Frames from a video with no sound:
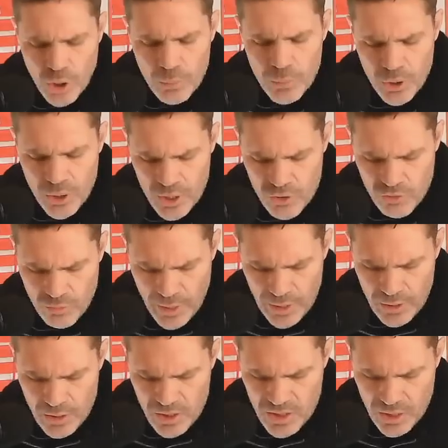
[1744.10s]
W. has
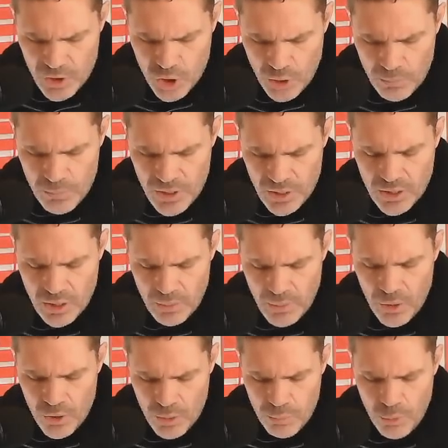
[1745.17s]
reminded us that Jim did come
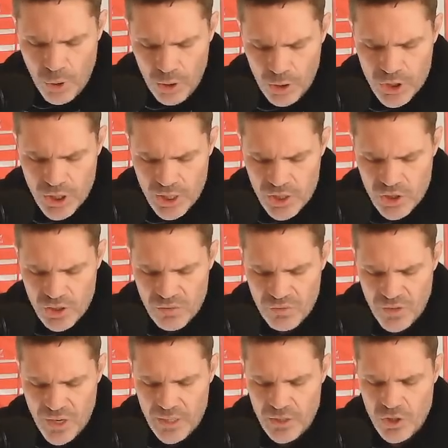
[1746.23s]
out and apologise to the
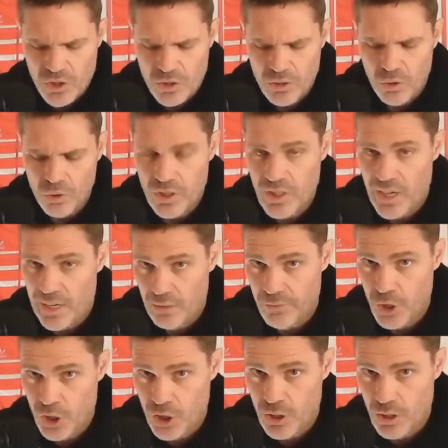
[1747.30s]
fans on
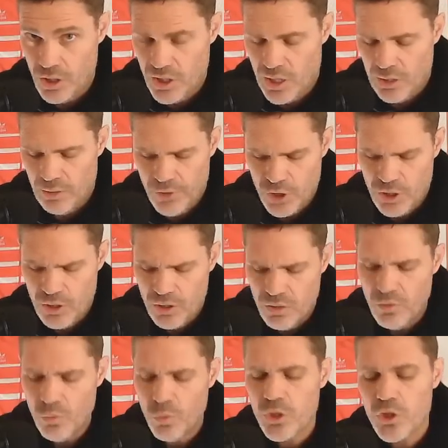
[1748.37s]
television in his television
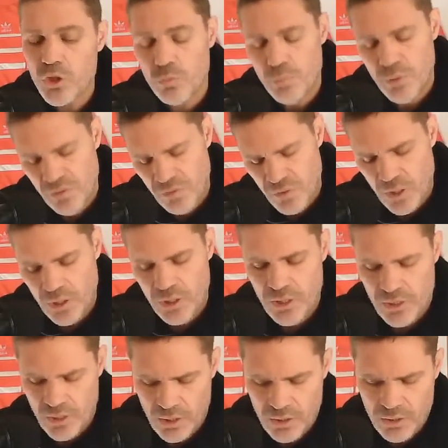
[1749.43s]
interview, which, to be fair, he
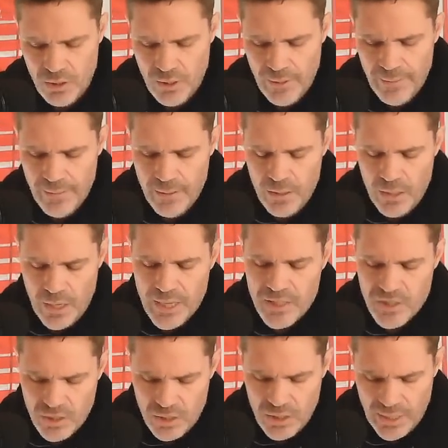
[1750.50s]
did,
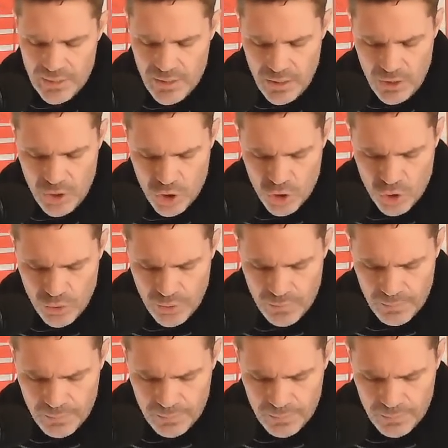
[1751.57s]
as did Anthony Stewart.